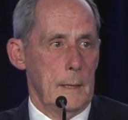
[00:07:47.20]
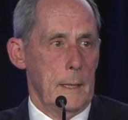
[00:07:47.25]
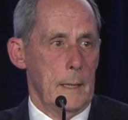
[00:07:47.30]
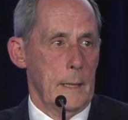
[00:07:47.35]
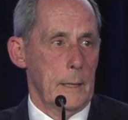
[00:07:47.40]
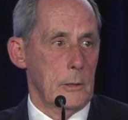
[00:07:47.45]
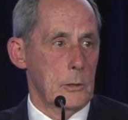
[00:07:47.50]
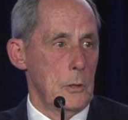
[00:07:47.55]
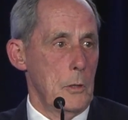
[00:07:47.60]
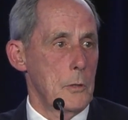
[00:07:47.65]

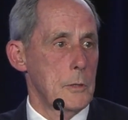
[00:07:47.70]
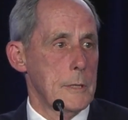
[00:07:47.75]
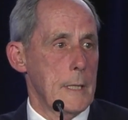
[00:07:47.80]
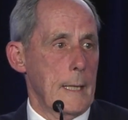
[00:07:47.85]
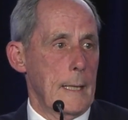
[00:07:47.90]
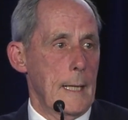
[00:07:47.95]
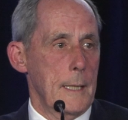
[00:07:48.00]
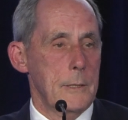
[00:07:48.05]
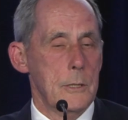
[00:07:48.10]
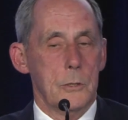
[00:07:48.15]
In
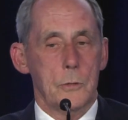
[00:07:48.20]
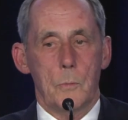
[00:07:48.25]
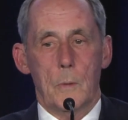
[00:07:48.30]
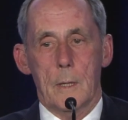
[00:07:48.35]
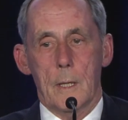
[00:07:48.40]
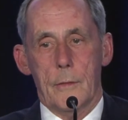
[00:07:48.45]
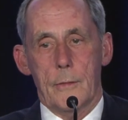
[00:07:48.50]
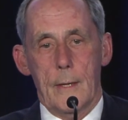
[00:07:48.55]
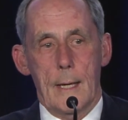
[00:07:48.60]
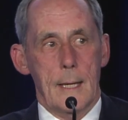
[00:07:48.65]
closing, I just want
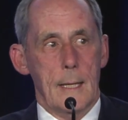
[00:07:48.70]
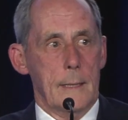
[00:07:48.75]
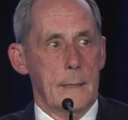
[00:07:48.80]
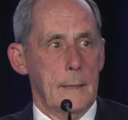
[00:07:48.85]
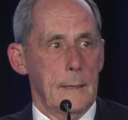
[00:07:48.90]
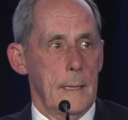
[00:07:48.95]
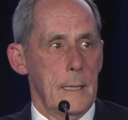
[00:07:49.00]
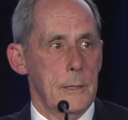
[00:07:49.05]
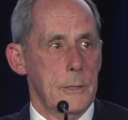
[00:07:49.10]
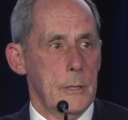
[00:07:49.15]
to thank
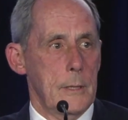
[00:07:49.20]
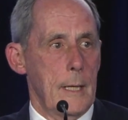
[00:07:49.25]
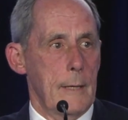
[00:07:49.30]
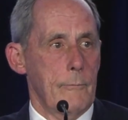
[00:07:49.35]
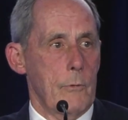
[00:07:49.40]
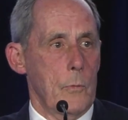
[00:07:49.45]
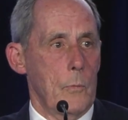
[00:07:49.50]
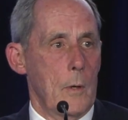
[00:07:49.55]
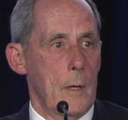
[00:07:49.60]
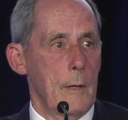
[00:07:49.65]
each and
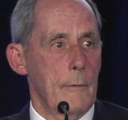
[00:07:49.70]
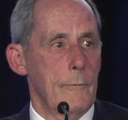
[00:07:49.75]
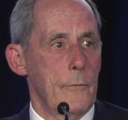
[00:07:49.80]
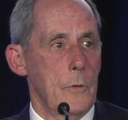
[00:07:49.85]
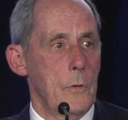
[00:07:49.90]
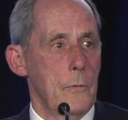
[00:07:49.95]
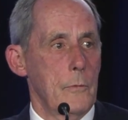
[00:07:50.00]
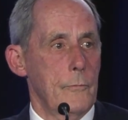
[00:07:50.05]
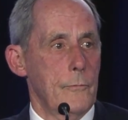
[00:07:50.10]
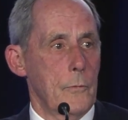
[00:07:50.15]
every one of
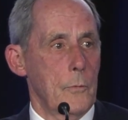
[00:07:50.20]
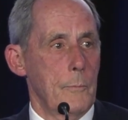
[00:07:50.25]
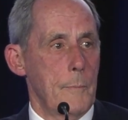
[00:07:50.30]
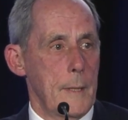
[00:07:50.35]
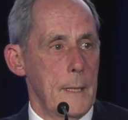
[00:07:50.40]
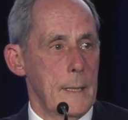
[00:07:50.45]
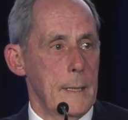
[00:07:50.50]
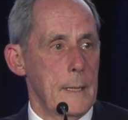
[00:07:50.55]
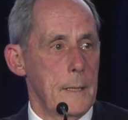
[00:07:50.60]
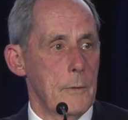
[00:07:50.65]
you for
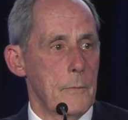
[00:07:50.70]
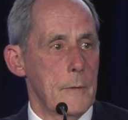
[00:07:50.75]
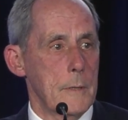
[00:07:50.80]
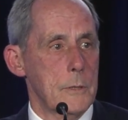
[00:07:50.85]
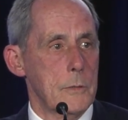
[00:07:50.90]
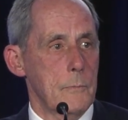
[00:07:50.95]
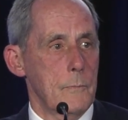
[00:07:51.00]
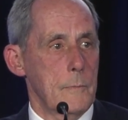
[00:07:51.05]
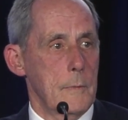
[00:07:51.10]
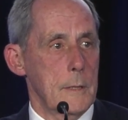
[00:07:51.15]
being here
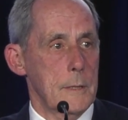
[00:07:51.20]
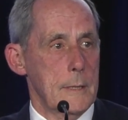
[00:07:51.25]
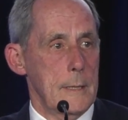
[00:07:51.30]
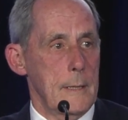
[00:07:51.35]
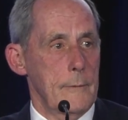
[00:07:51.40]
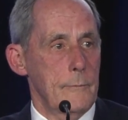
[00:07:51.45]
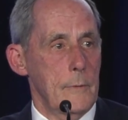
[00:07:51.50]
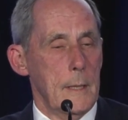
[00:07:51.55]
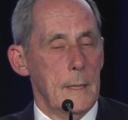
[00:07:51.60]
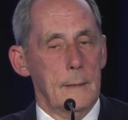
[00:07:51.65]
this
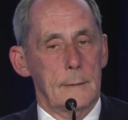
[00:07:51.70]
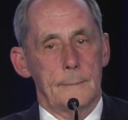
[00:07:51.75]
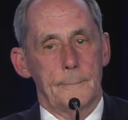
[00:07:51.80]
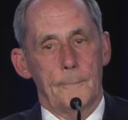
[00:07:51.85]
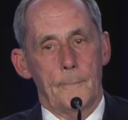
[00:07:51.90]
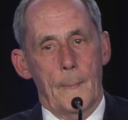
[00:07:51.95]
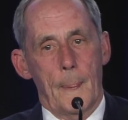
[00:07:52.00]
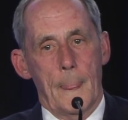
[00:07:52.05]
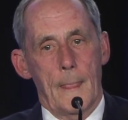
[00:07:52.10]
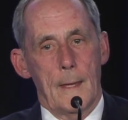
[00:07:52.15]
evening.
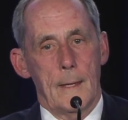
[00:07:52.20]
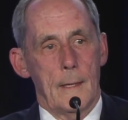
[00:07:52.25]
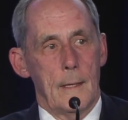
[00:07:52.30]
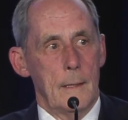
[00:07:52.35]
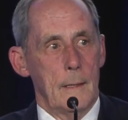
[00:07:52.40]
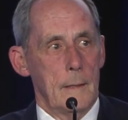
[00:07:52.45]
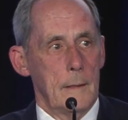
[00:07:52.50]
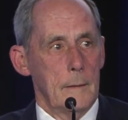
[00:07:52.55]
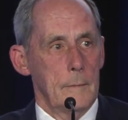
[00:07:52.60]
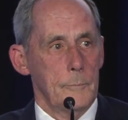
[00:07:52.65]

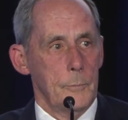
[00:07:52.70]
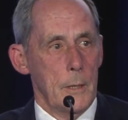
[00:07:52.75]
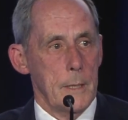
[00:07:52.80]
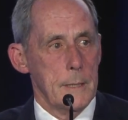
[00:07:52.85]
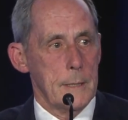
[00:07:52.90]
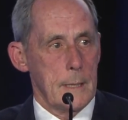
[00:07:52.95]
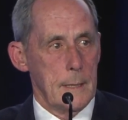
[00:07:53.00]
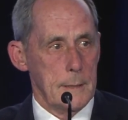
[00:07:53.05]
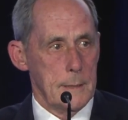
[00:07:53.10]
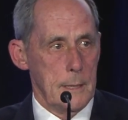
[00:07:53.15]

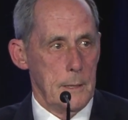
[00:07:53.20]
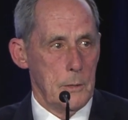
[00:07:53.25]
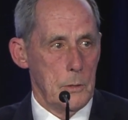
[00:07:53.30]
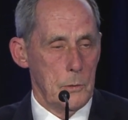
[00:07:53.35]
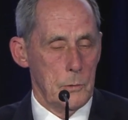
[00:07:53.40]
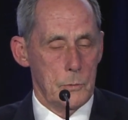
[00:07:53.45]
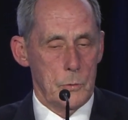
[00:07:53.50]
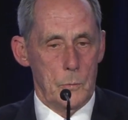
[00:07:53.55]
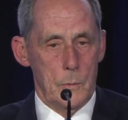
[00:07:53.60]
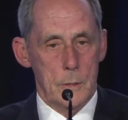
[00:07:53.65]
Please
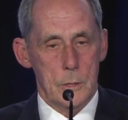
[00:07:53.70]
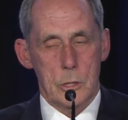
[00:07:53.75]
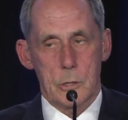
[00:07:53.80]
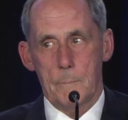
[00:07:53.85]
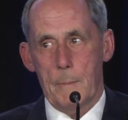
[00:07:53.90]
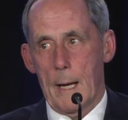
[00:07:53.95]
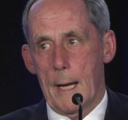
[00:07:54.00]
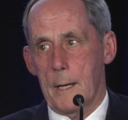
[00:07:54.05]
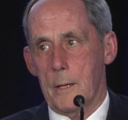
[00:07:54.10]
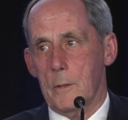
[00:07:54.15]
continue to
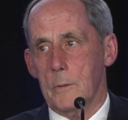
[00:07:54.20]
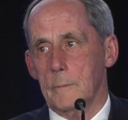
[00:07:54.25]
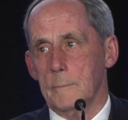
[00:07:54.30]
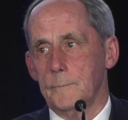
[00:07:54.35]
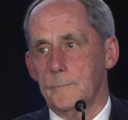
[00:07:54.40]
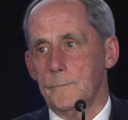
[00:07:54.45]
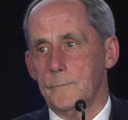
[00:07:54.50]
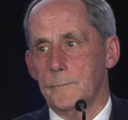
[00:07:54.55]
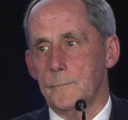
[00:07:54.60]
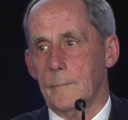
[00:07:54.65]
inspire,
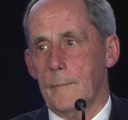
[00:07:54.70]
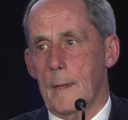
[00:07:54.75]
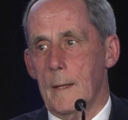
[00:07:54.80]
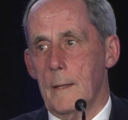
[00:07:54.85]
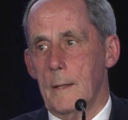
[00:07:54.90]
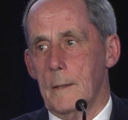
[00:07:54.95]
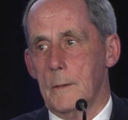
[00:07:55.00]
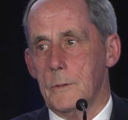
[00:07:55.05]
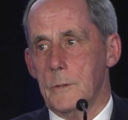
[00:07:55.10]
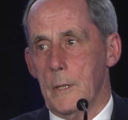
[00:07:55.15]

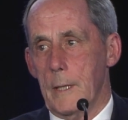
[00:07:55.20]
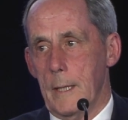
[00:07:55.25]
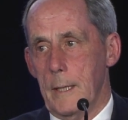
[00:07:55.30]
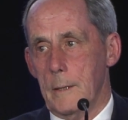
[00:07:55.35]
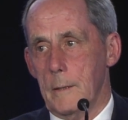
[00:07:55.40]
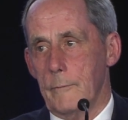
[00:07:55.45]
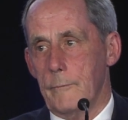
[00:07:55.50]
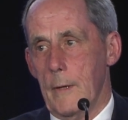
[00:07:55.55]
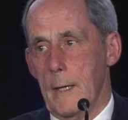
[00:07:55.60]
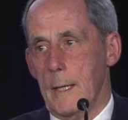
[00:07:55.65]
to
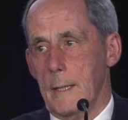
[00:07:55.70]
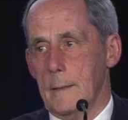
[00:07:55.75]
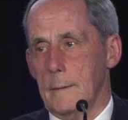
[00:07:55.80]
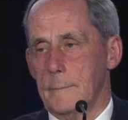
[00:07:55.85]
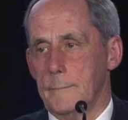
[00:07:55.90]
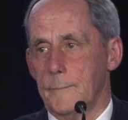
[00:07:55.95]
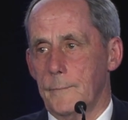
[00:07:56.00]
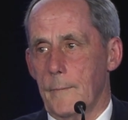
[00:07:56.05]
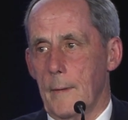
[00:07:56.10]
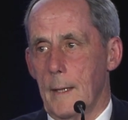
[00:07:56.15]
innovate,
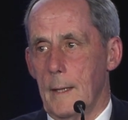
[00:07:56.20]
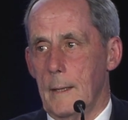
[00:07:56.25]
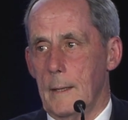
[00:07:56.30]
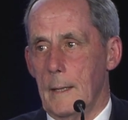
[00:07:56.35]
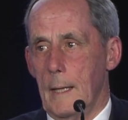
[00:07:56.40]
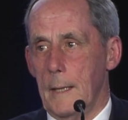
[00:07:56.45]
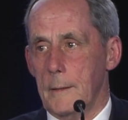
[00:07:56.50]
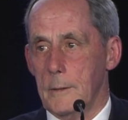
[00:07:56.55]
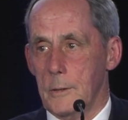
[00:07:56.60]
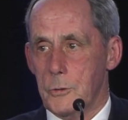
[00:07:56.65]

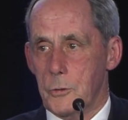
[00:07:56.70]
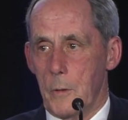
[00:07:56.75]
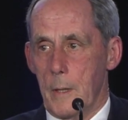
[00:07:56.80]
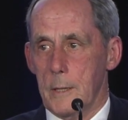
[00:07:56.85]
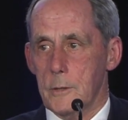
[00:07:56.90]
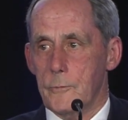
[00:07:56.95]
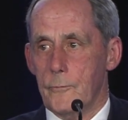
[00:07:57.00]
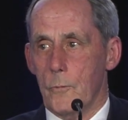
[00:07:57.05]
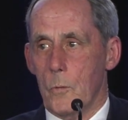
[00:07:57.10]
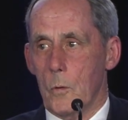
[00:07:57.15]
and to
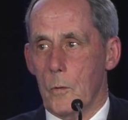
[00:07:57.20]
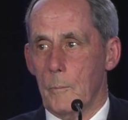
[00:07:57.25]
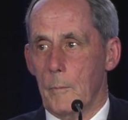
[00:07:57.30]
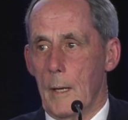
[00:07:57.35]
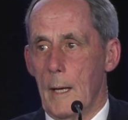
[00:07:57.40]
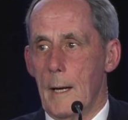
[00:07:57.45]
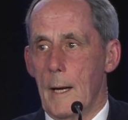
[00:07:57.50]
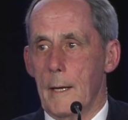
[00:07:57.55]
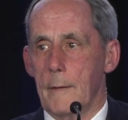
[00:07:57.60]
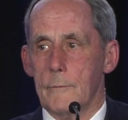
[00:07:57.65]
transform
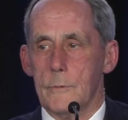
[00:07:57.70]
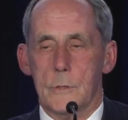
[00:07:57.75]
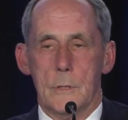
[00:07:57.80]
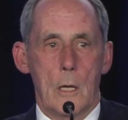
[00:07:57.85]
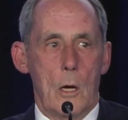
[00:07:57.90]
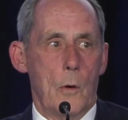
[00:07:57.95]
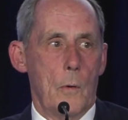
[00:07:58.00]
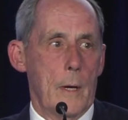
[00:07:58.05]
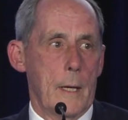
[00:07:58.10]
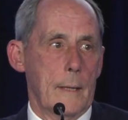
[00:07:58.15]
lives,
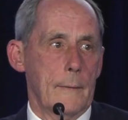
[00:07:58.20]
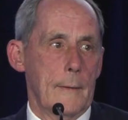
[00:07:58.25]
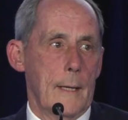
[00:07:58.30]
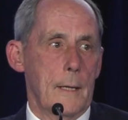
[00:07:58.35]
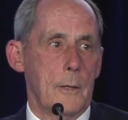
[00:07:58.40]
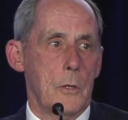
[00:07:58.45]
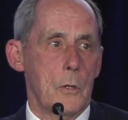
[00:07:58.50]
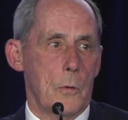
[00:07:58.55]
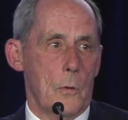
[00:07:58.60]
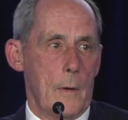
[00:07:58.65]
knowing
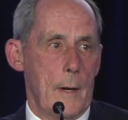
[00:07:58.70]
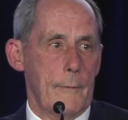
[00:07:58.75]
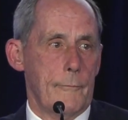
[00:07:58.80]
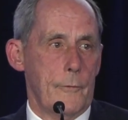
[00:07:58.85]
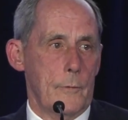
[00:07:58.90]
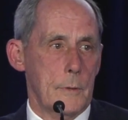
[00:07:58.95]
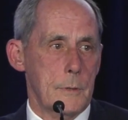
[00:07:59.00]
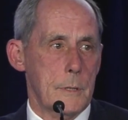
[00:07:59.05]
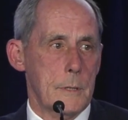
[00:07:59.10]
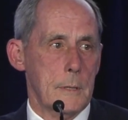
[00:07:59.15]
that your
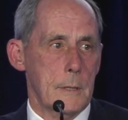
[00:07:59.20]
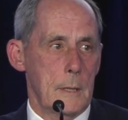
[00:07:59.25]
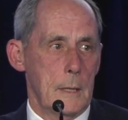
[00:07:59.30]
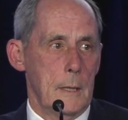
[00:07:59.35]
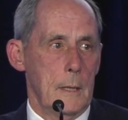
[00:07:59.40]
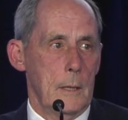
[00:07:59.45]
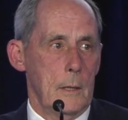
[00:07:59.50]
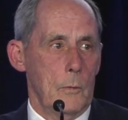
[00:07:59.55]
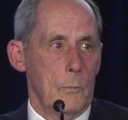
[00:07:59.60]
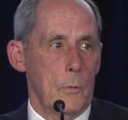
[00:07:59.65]
efforts
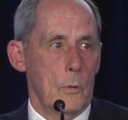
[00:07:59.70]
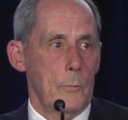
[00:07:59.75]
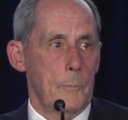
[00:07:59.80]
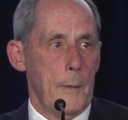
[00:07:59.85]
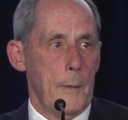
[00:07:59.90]
will